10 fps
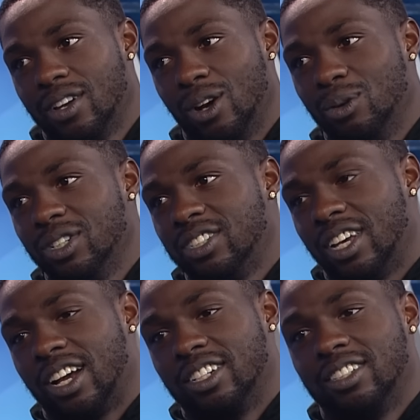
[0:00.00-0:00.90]
I would
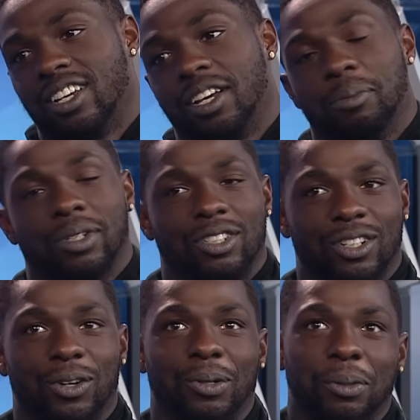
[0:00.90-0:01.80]
say I can sing, but you
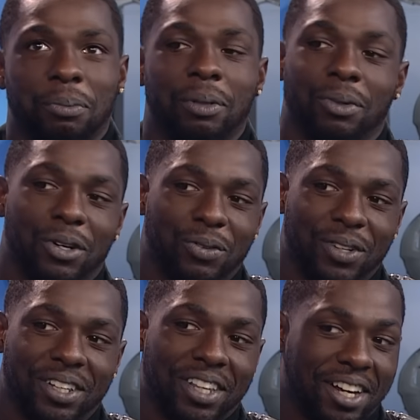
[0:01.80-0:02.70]
know, people don't
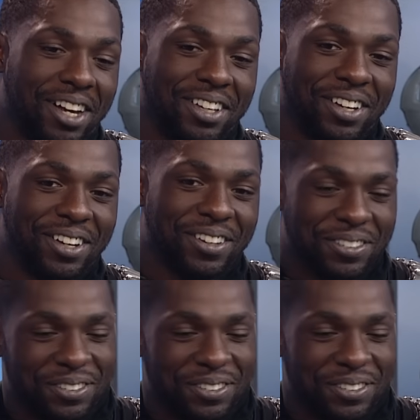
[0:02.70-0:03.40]
really think I can.